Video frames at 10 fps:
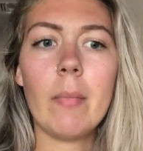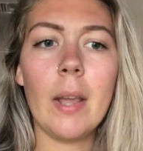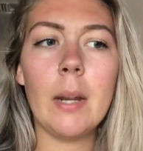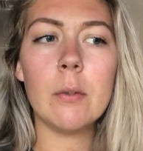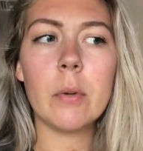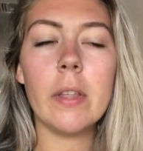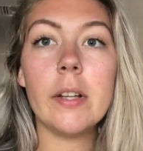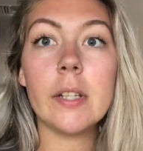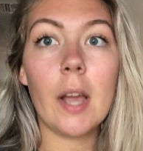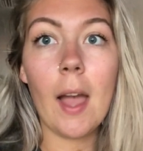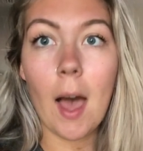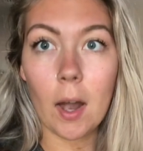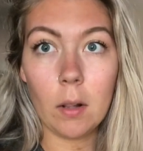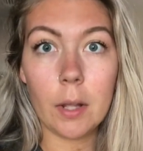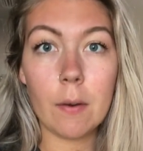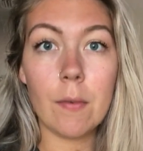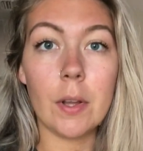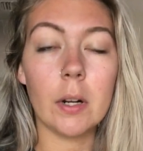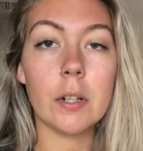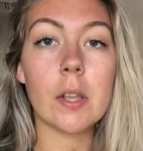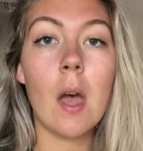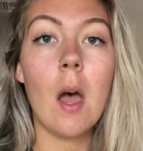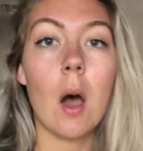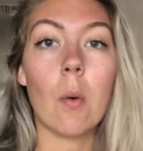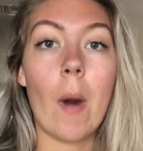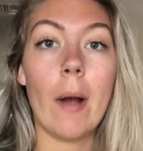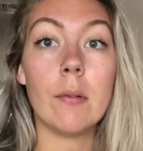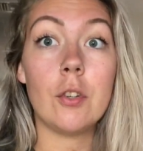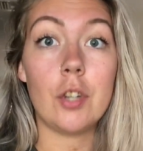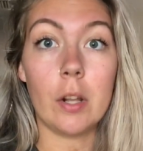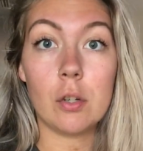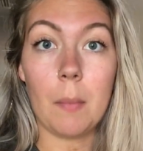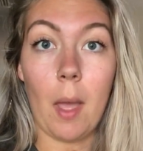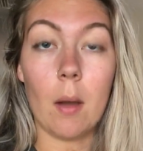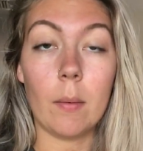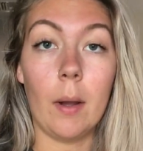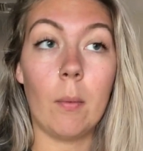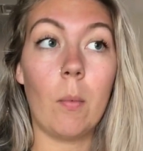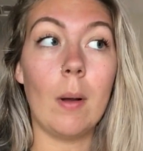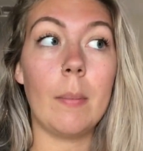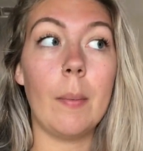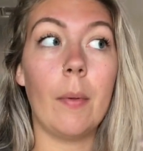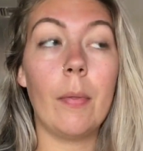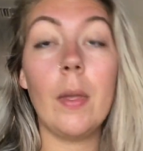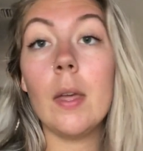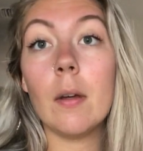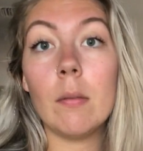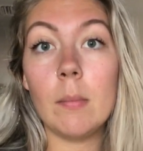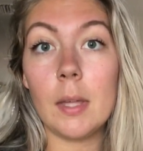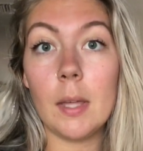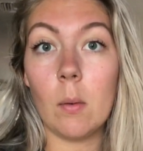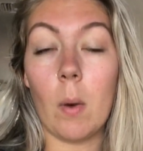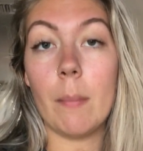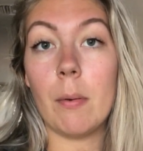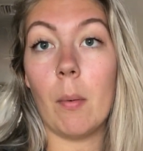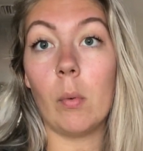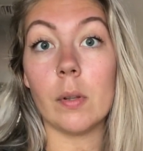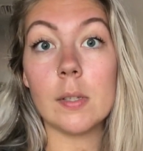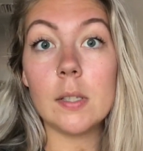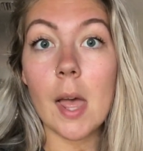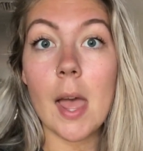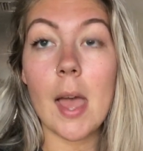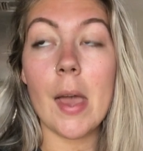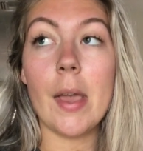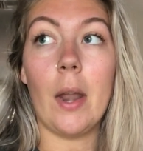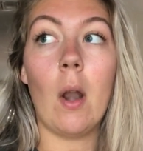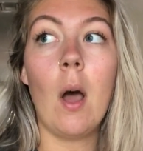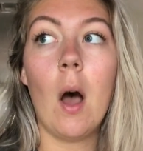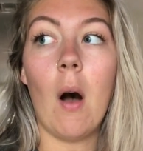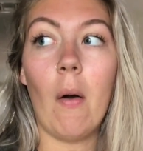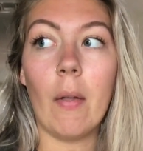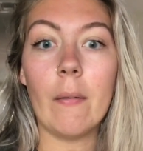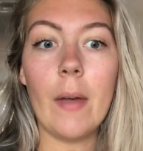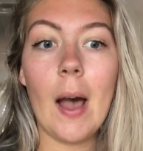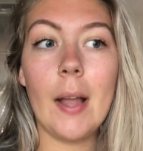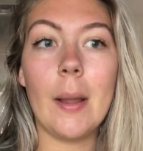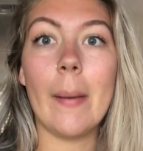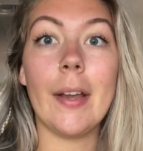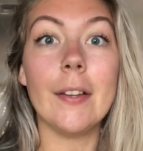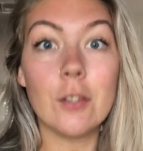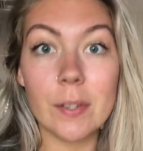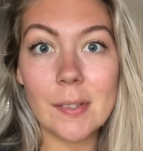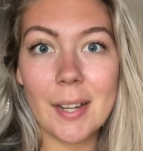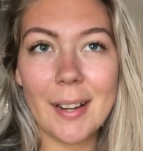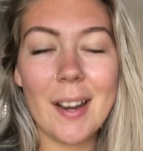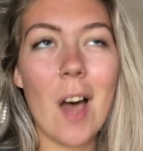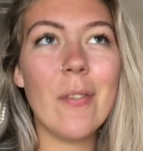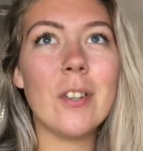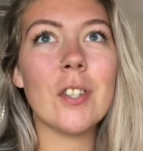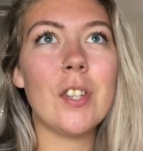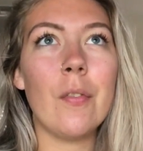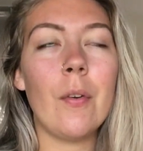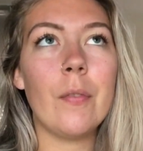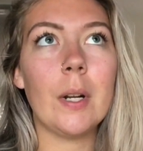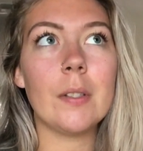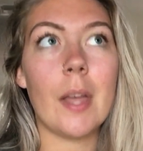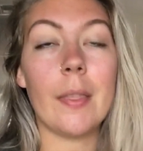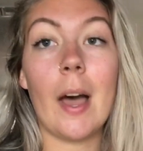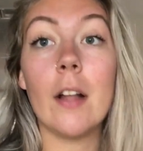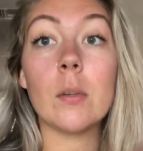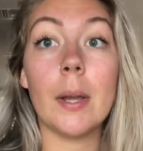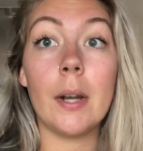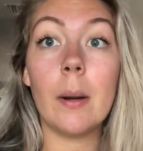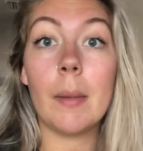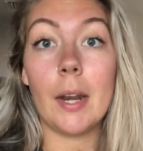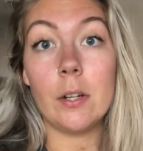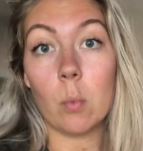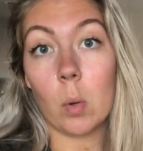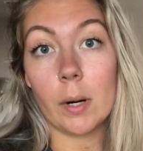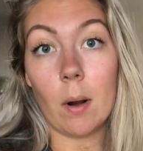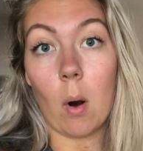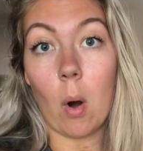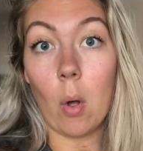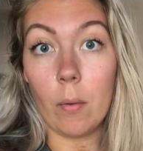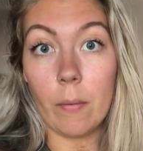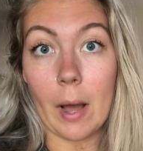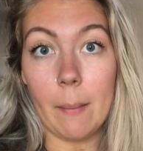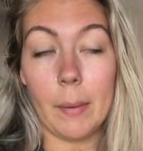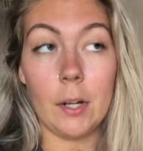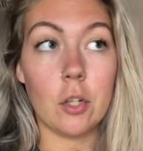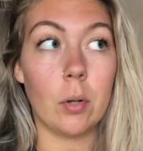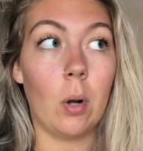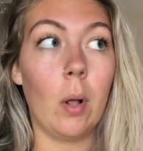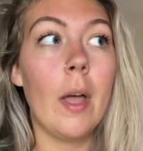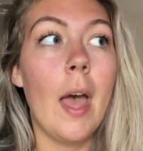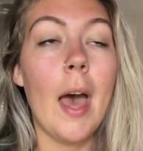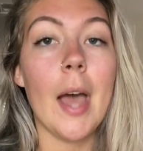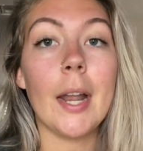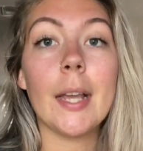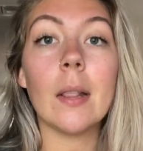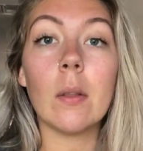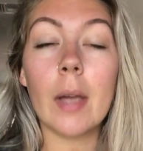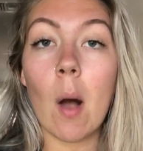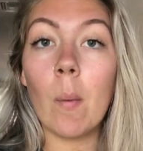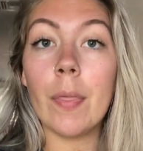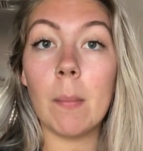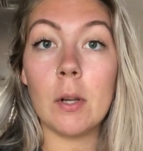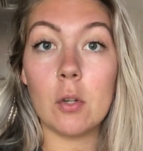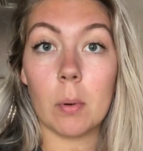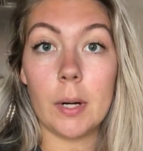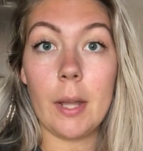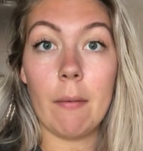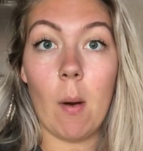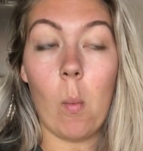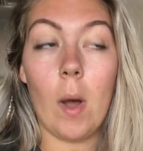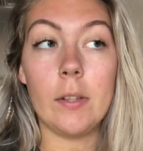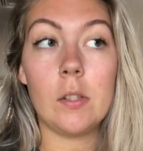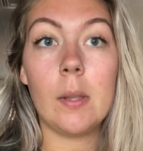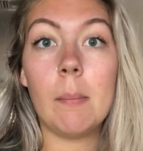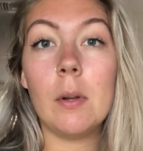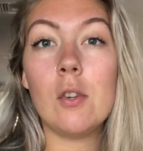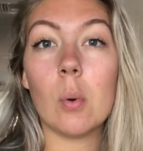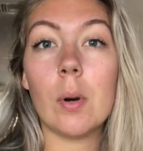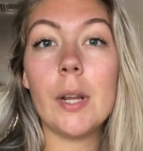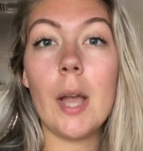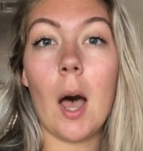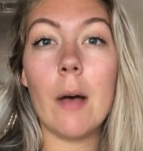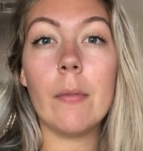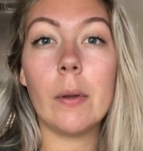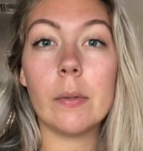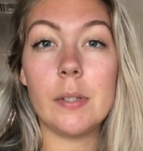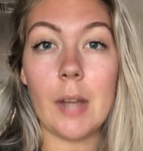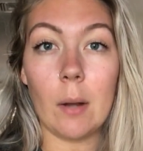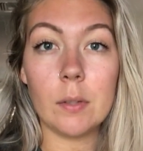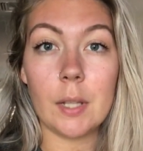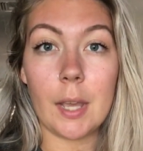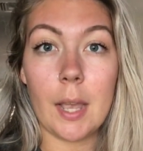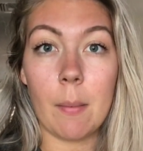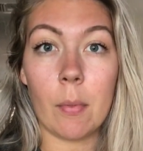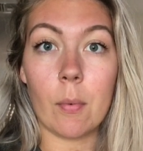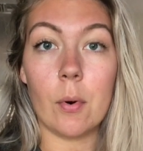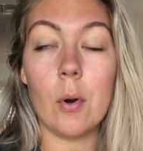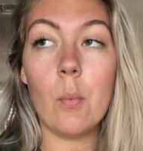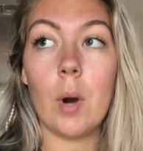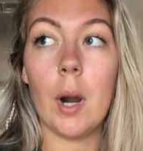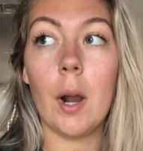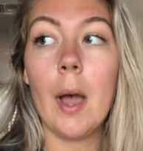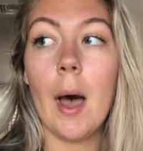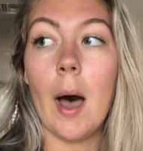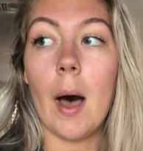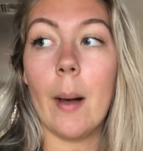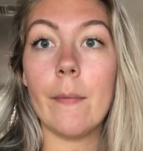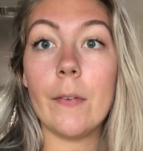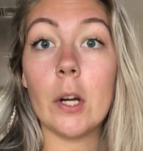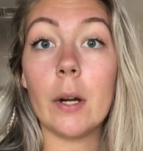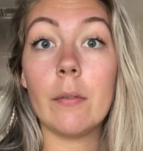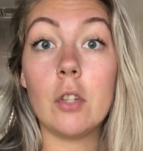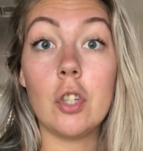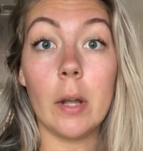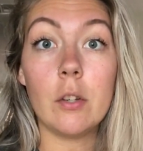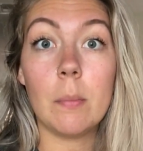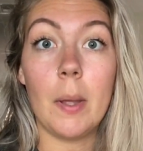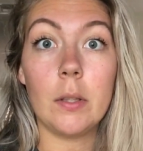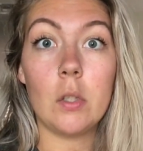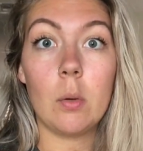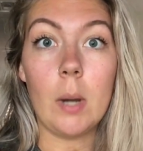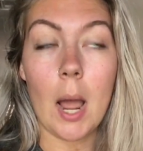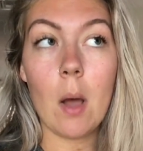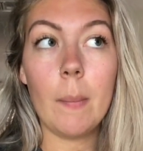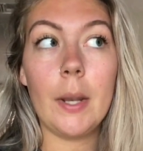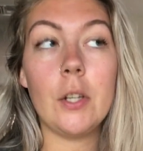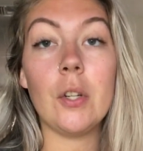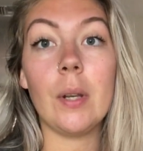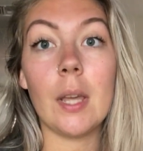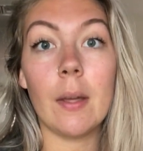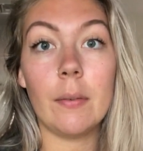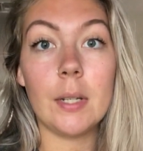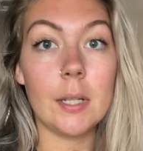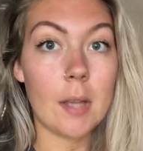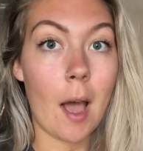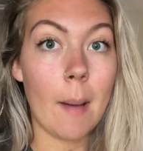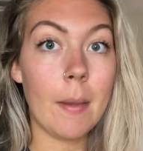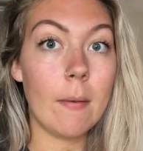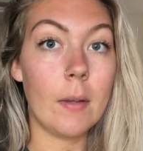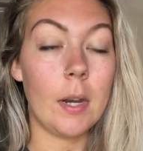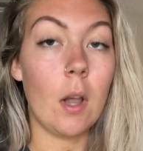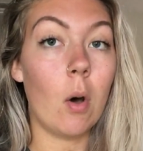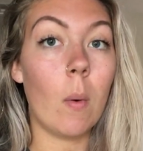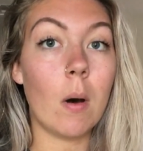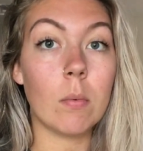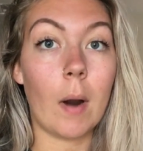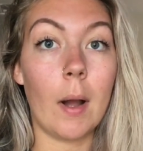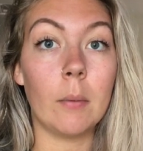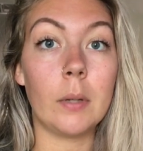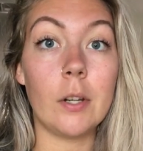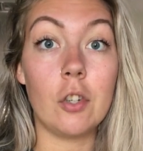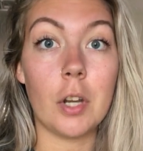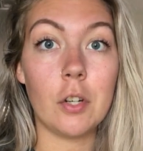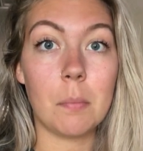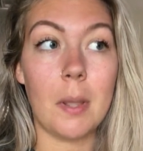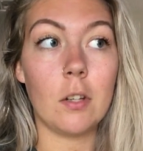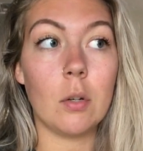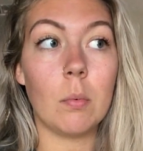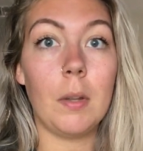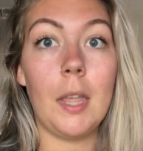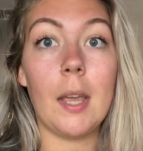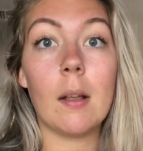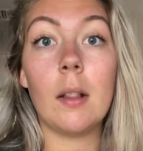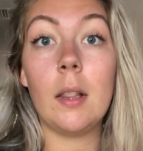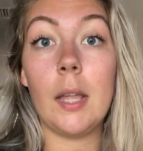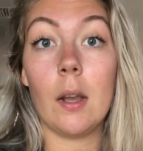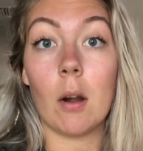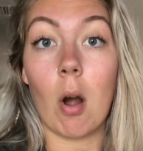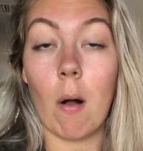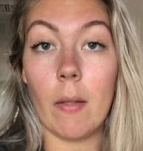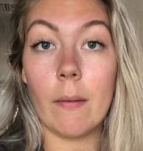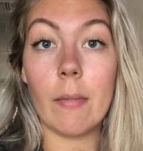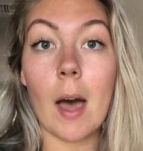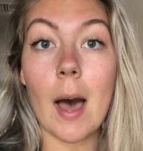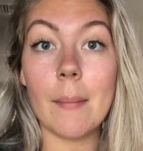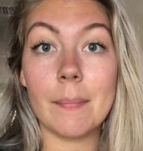I was realizing I had a lot of fears around judgment, around what people think of me, what people will say, and all of that, and am I interesting enough, and just different fears like that. So I ended up getting to work out all of that in my journal, and I can look at what the majority of it was. So the majority of those doubts that came through were fear of judgment. So now I'm going to do an EFT tapping video around judgment to really clear all of that.